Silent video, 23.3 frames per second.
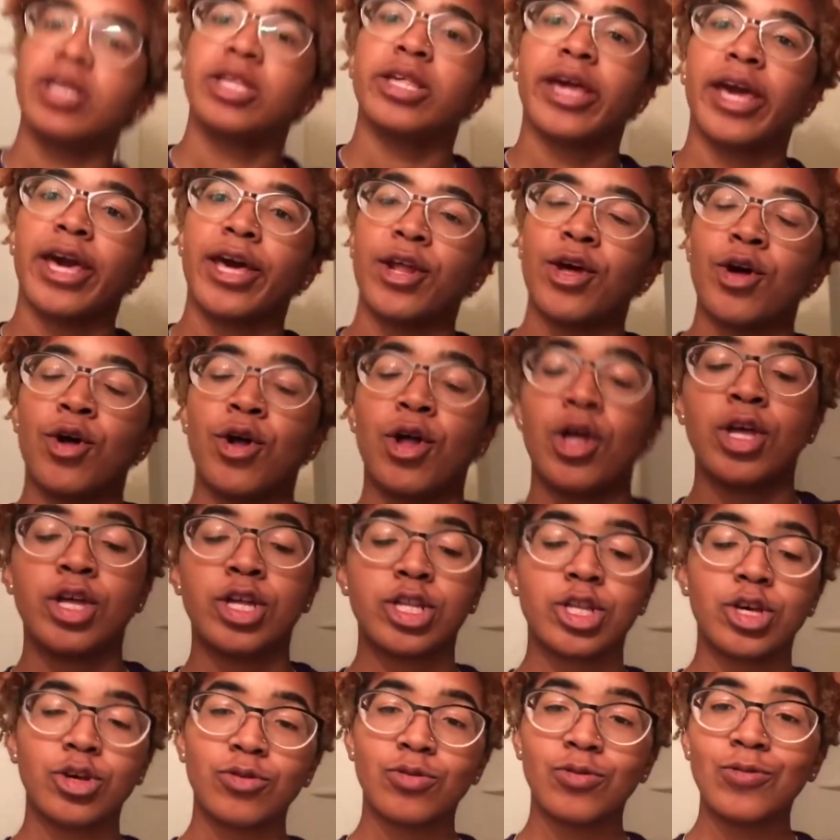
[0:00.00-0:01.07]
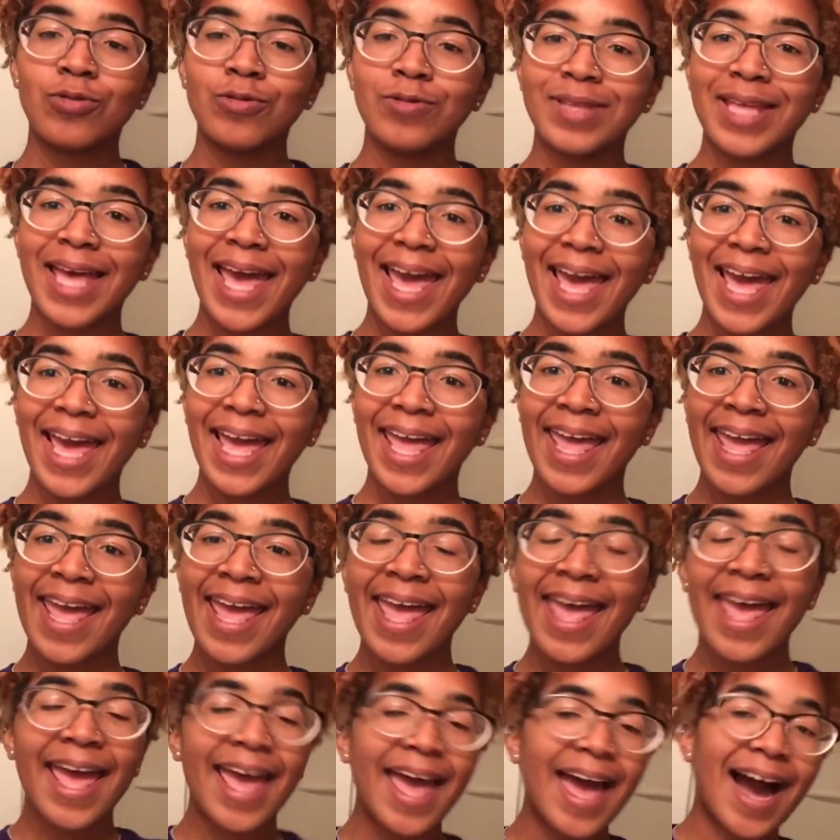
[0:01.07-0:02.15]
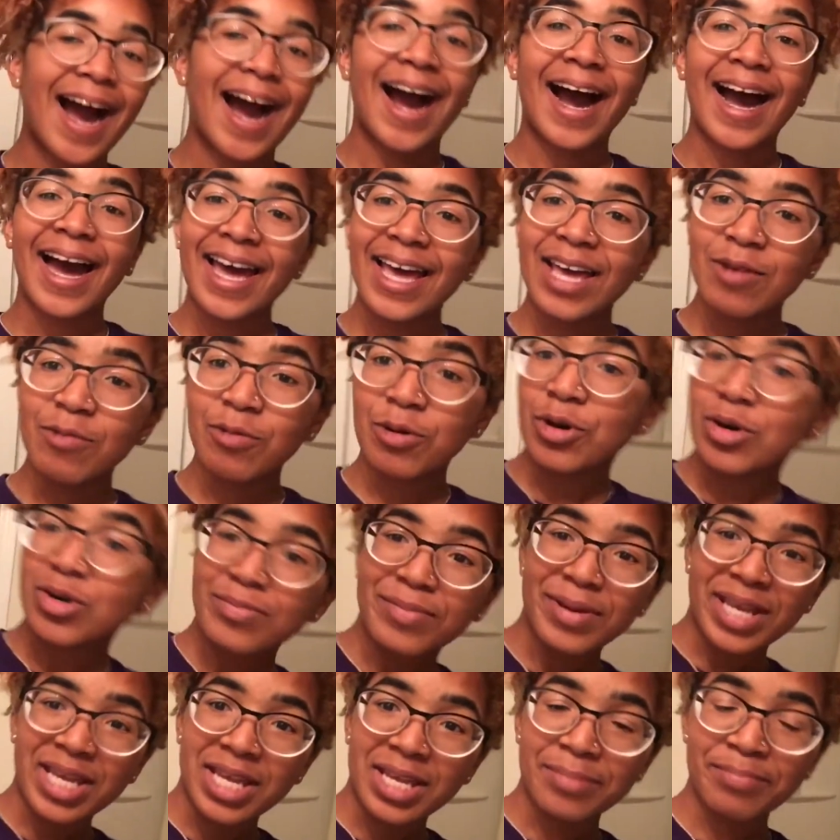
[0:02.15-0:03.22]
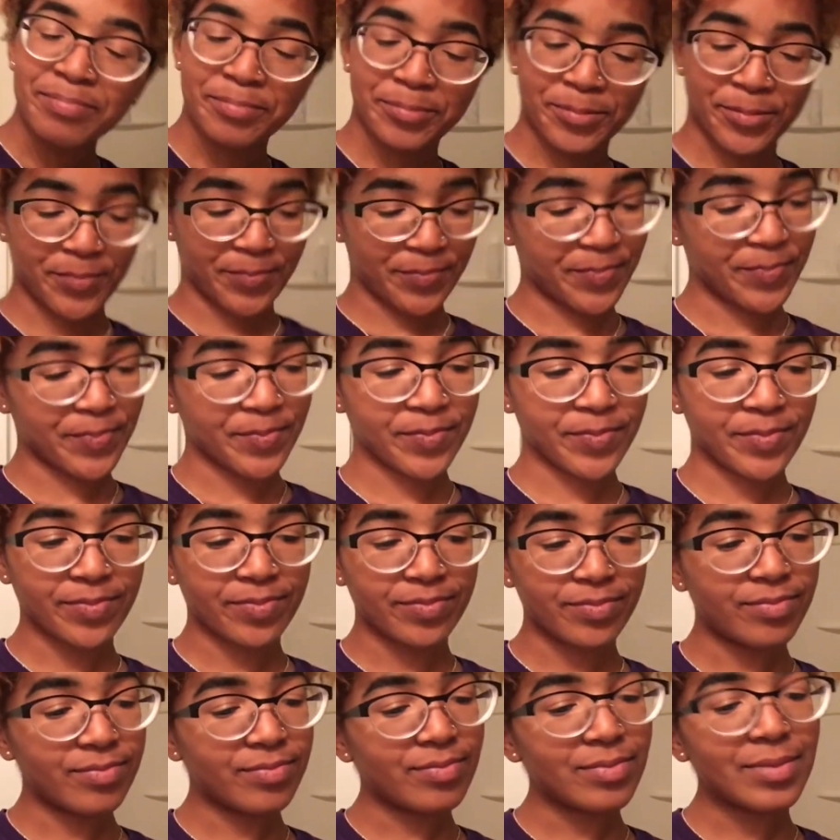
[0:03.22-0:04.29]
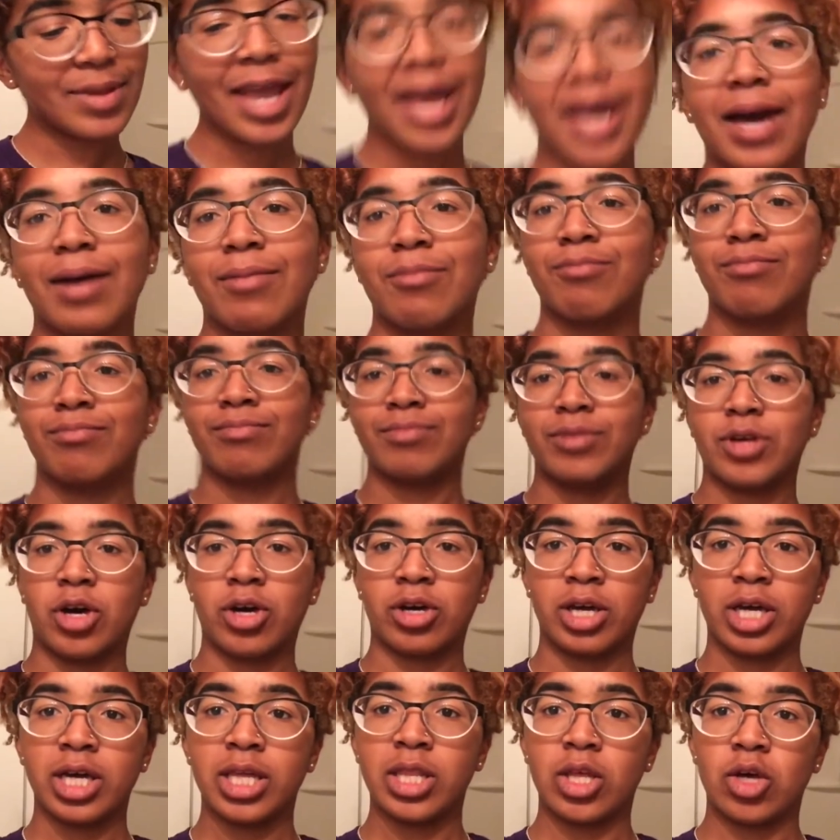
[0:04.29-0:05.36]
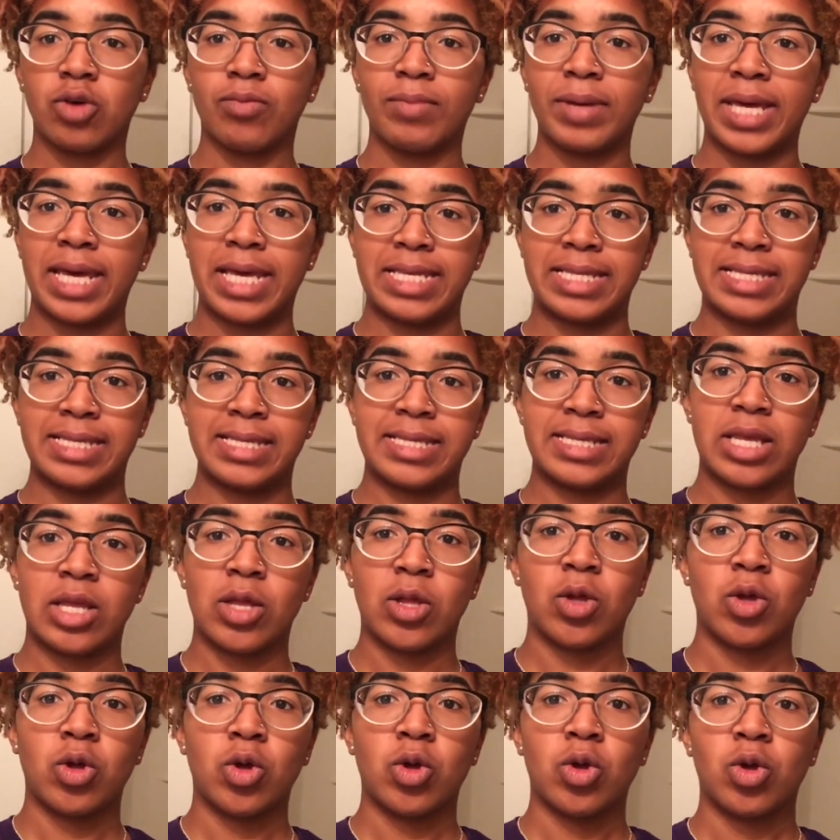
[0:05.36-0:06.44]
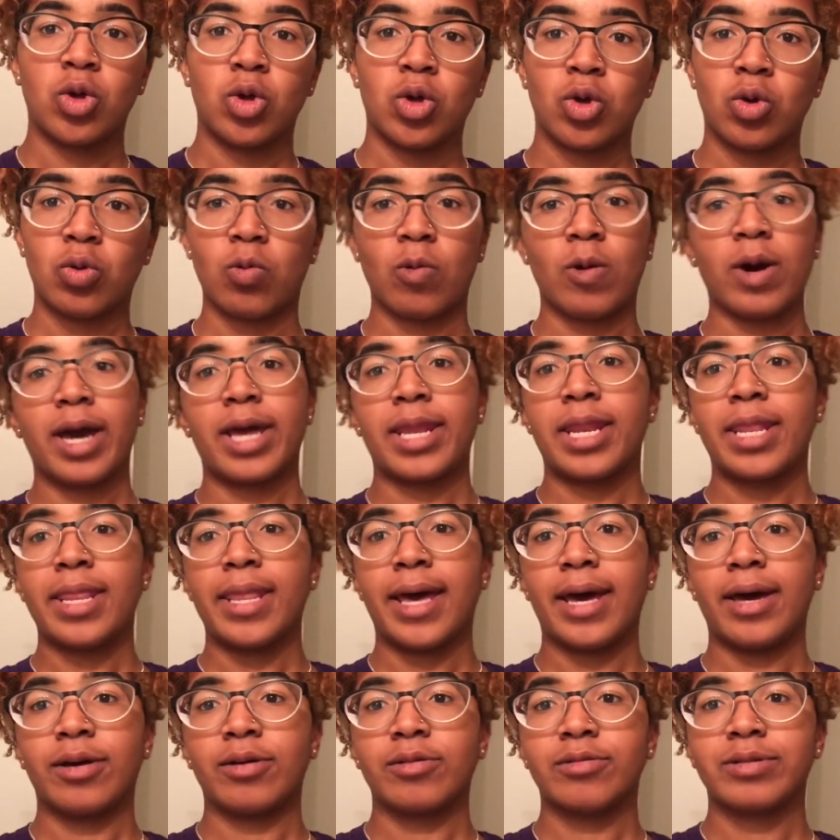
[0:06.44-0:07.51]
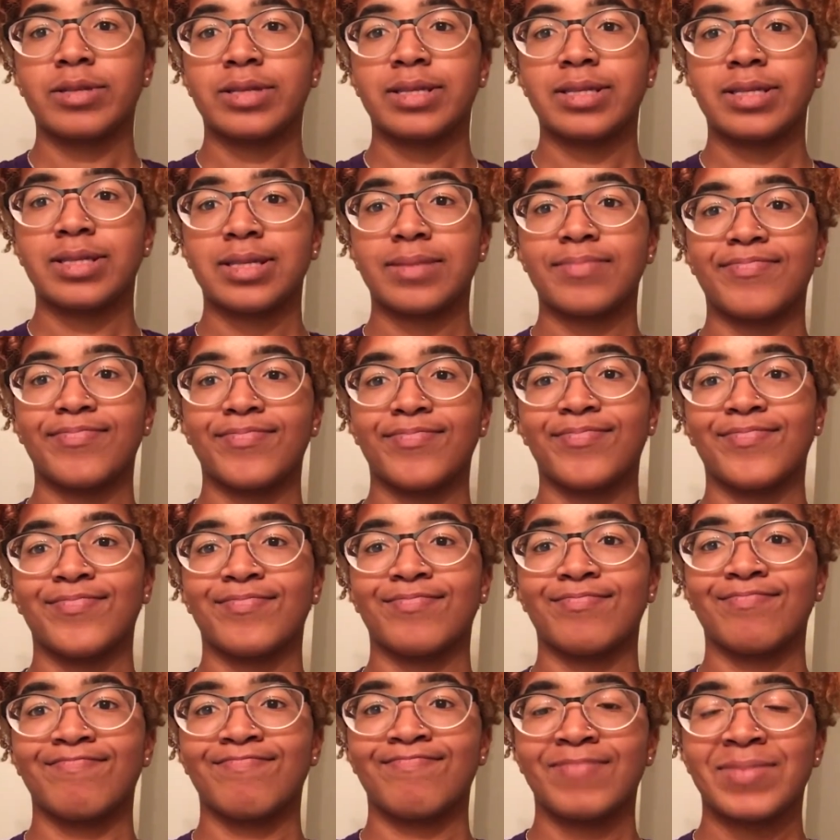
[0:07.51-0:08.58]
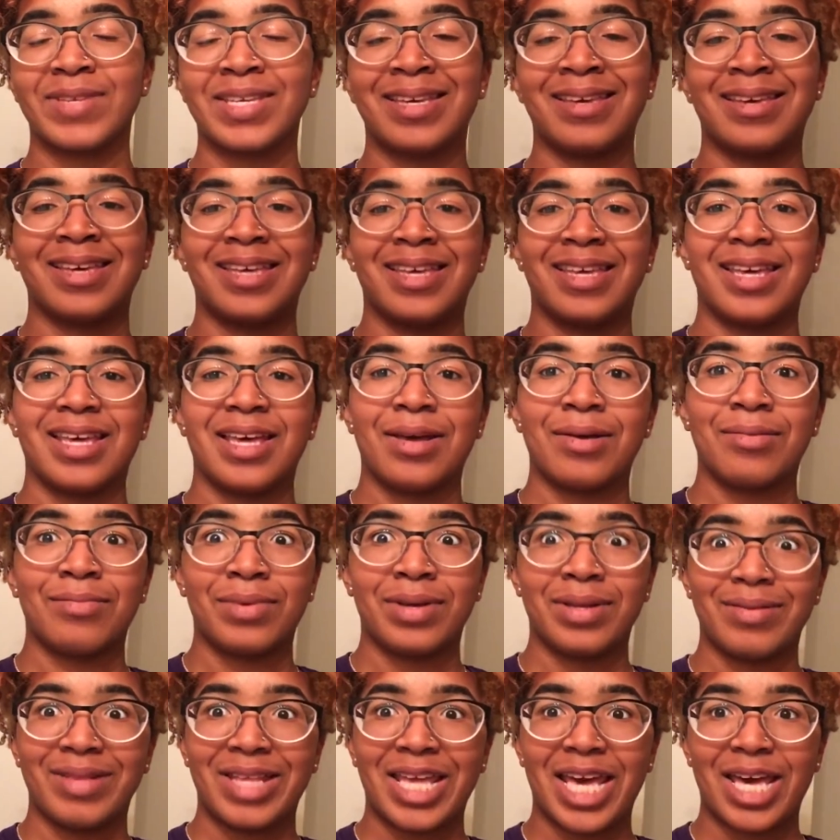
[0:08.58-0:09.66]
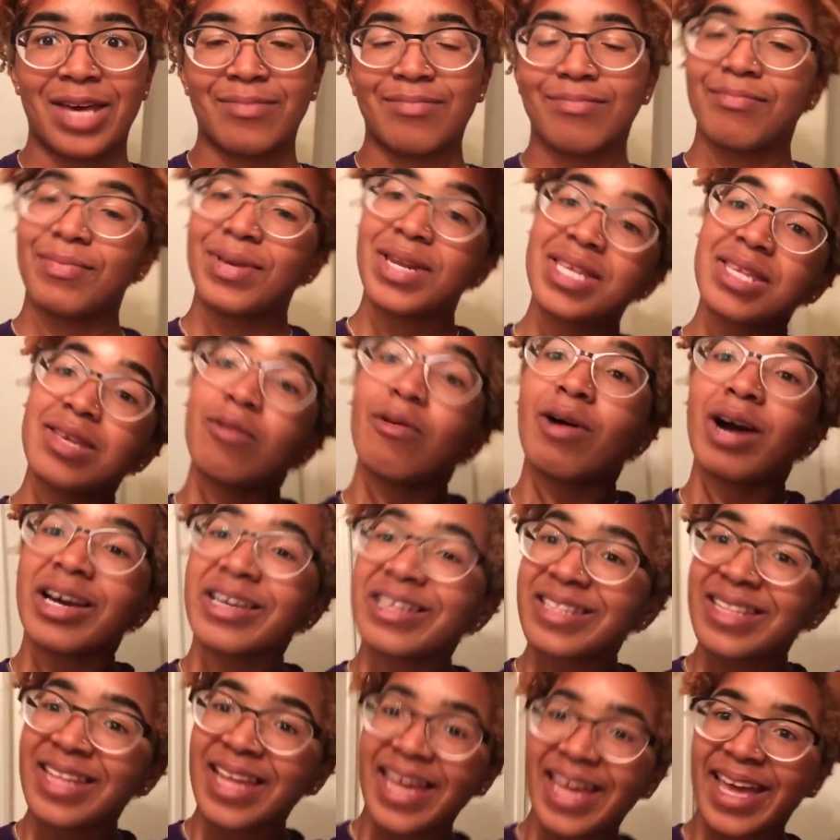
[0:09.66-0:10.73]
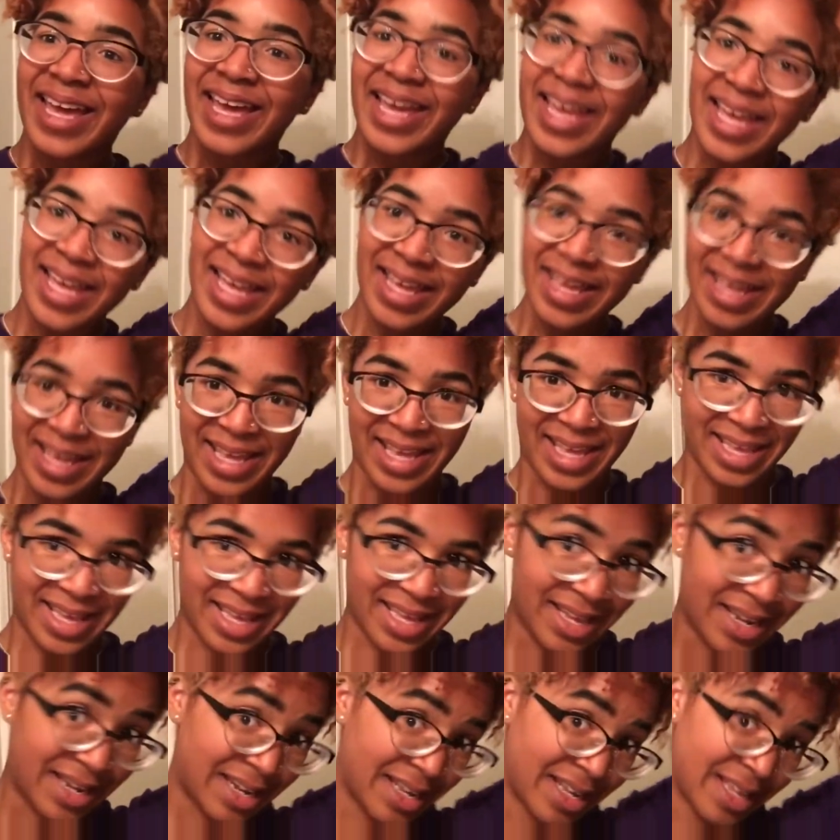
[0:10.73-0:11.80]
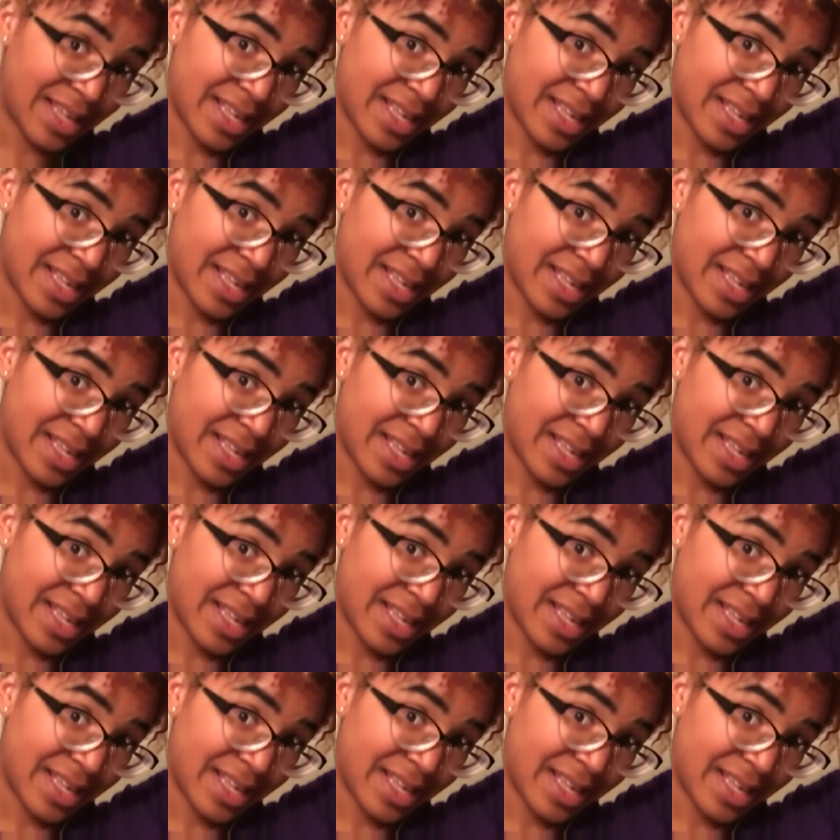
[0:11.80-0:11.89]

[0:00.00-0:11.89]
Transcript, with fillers: channel. So today I will be, I'm talking low because it's quiet in the house. But yeah, but it's a wash day and